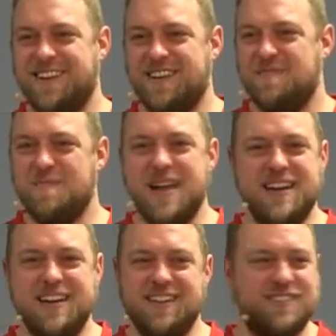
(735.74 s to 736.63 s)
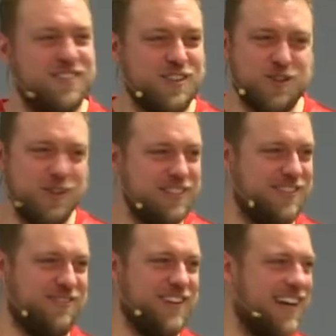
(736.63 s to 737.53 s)
made it into the goodness
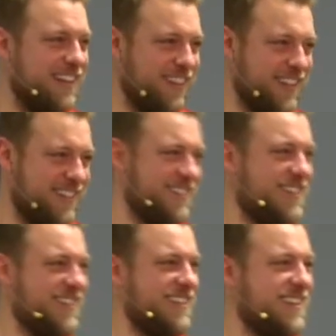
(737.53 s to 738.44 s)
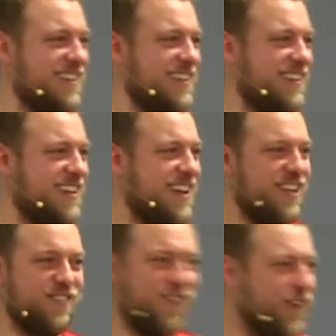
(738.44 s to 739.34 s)
of God list
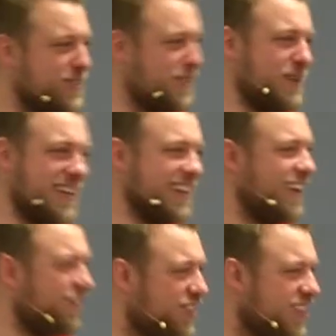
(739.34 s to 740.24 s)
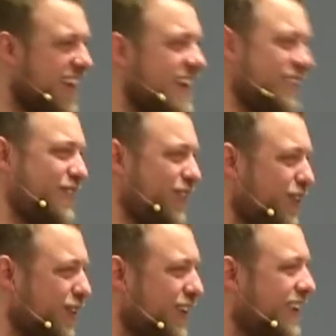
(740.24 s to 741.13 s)
as foods that we can give thanks
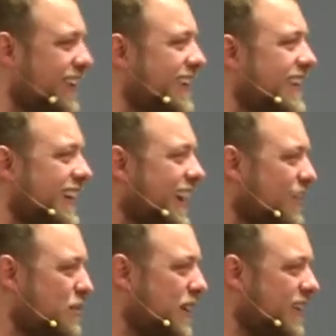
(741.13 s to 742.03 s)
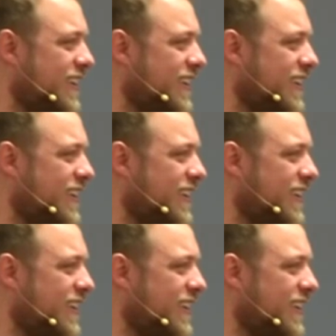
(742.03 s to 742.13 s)
for as we are